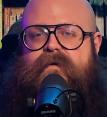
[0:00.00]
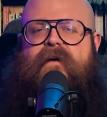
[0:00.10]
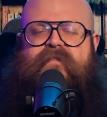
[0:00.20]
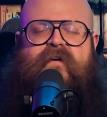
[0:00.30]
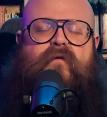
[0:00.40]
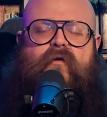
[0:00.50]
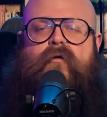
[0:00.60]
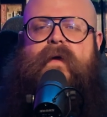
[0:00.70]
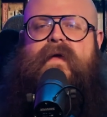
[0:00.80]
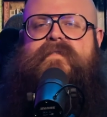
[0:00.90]
I found the
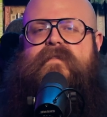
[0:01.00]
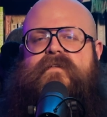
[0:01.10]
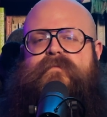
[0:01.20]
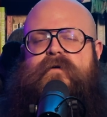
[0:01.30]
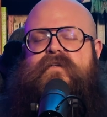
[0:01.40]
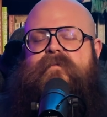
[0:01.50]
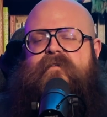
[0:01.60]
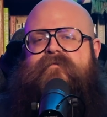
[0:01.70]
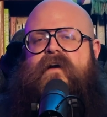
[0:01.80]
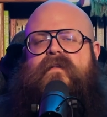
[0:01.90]
romance in this book to be
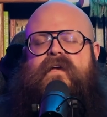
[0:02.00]
fairly